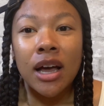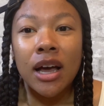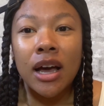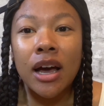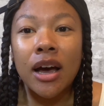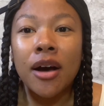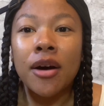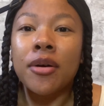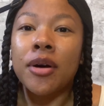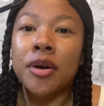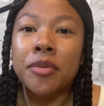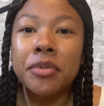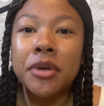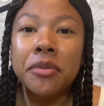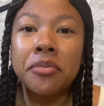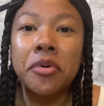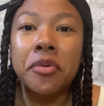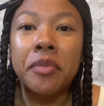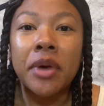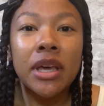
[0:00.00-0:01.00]
How are
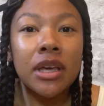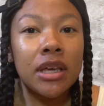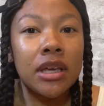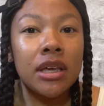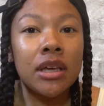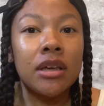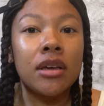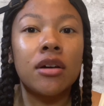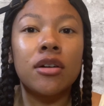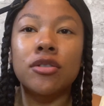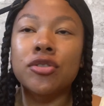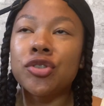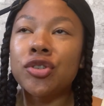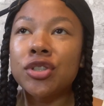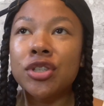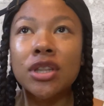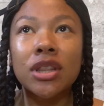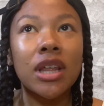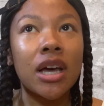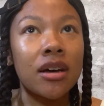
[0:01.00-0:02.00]
people making
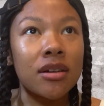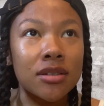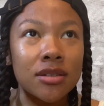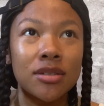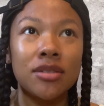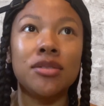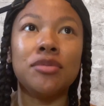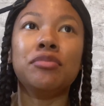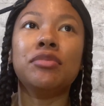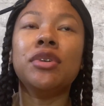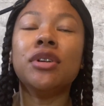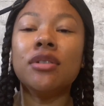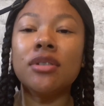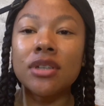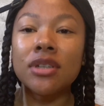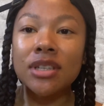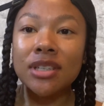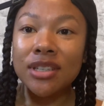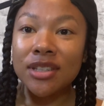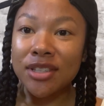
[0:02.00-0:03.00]
hundreds of thousands,
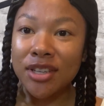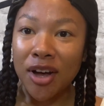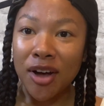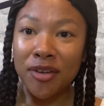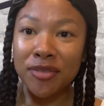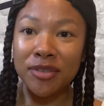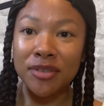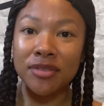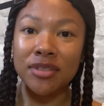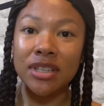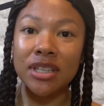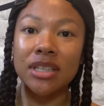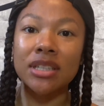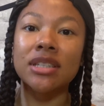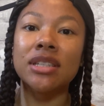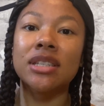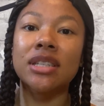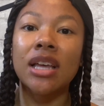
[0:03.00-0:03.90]
millions off of this?